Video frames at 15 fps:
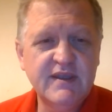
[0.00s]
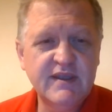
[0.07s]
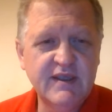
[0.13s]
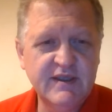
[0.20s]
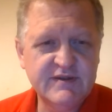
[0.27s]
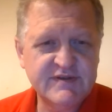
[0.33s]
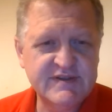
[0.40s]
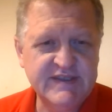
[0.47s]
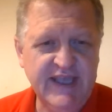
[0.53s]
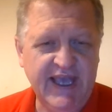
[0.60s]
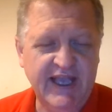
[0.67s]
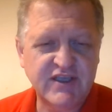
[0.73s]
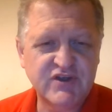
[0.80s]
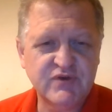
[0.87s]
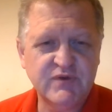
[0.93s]
That's
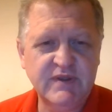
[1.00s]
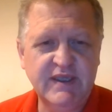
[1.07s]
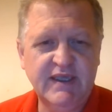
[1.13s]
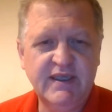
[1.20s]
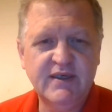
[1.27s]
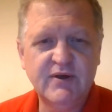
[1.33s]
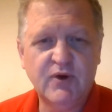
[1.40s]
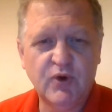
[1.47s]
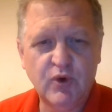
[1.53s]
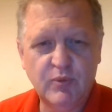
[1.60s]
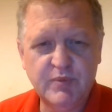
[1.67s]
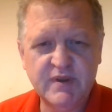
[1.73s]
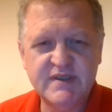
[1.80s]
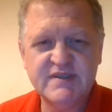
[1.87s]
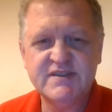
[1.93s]
naturally
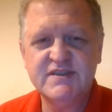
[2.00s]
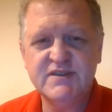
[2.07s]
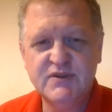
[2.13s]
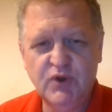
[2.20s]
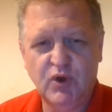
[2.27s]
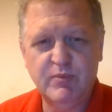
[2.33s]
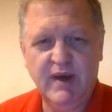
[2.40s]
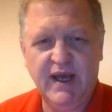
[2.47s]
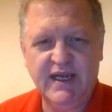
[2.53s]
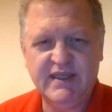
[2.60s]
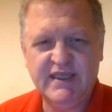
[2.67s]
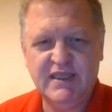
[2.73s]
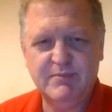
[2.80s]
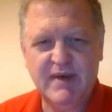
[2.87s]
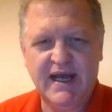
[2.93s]
opens nobody.
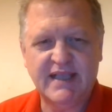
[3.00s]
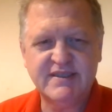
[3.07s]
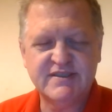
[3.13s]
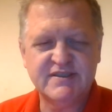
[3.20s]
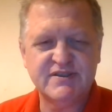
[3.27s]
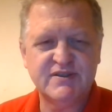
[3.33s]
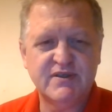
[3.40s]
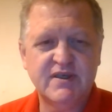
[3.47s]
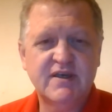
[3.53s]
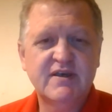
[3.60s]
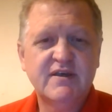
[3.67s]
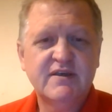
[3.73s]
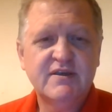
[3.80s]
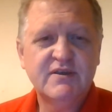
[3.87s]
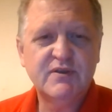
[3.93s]
Niemand is
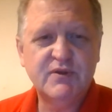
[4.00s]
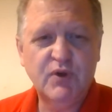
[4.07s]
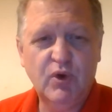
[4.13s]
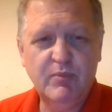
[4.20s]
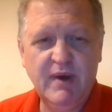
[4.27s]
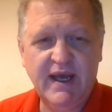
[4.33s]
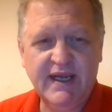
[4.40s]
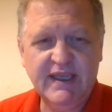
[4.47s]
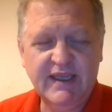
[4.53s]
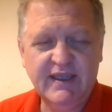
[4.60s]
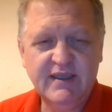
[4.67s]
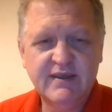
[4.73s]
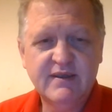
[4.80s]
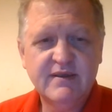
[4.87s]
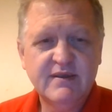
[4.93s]
nobody.
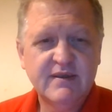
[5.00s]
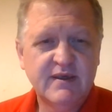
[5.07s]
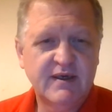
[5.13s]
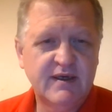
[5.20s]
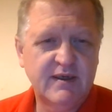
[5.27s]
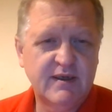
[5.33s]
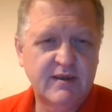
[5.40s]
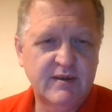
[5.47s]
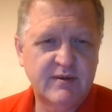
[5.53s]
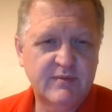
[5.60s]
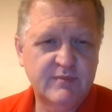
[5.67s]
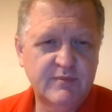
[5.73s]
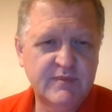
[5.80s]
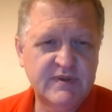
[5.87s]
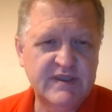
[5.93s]

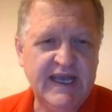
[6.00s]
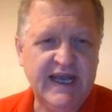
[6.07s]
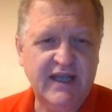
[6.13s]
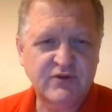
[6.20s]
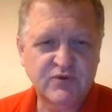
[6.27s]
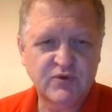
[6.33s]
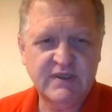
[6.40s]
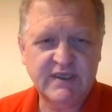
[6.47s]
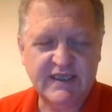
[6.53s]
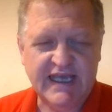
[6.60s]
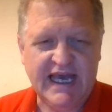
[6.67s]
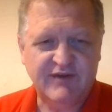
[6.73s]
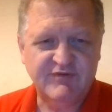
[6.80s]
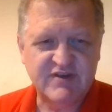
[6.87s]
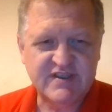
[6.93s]
Natürlich
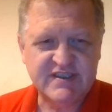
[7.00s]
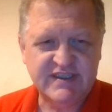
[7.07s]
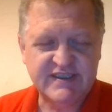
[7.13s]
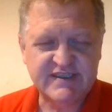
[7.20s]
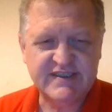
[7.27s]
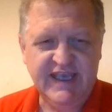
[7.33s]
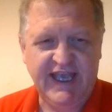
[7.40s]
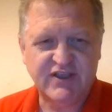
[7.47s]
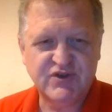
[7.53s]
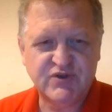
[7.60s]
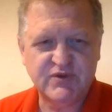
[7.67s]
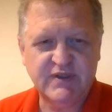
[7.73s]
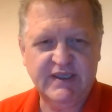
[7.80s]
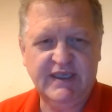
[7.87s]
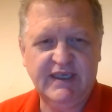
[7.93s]
obviously is
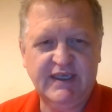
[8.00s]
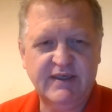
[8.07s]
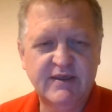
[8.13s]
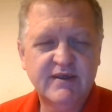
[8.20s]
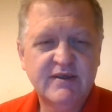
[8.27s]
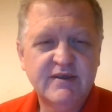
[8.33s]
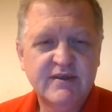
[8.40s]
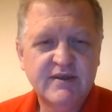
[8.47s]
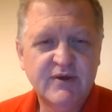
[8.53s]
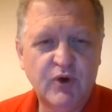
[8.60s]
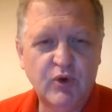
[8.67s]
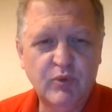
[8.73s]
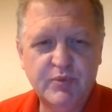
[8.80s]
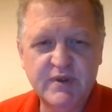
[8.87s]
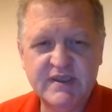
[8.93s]
naturally
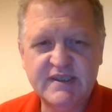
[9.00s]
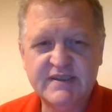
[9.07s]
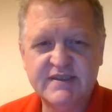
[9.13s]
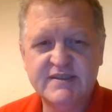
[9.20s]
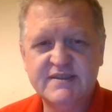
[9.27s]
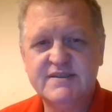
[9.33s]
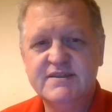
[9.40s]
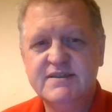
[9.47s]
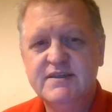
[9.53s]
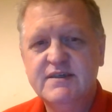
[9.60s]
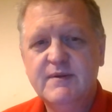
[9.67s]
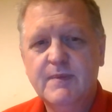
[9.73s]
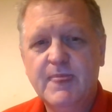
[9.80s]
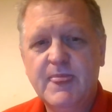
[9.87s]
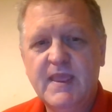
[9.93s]
opens.
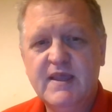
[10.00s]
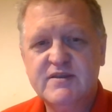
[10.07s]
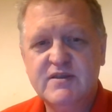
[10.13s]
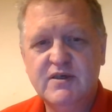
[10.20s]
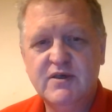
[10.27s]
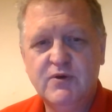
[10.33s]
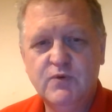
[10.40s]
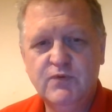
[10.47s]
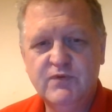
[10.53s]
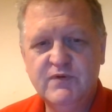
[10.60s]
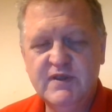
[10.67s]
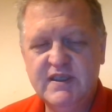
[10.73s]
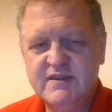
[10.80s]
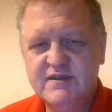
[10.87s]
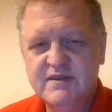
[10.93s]
That's
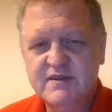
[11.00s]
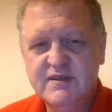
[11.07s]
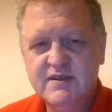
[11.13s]
öffnet.